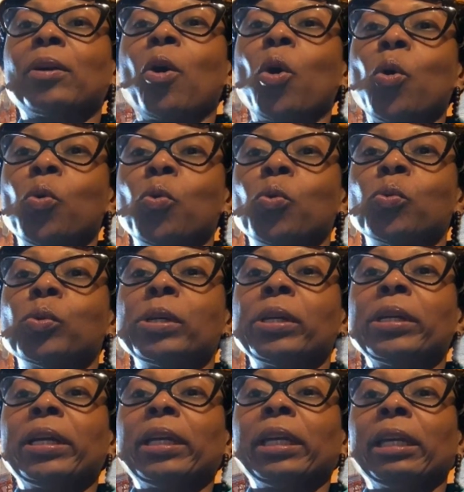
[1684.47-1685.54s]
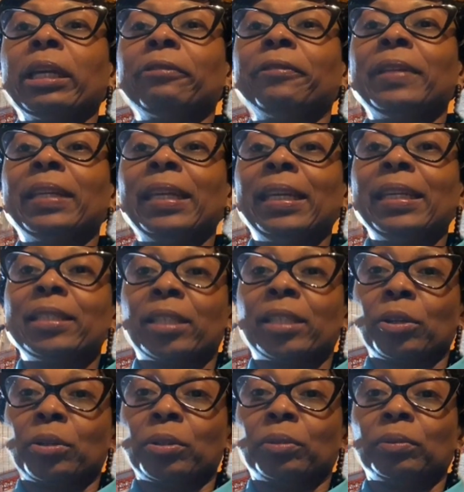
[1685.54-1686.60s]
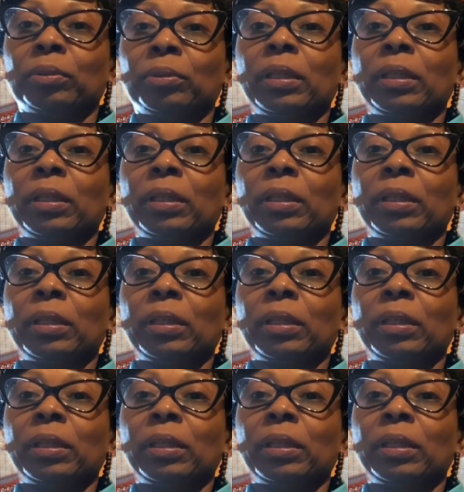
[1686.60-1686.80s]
hole if need so.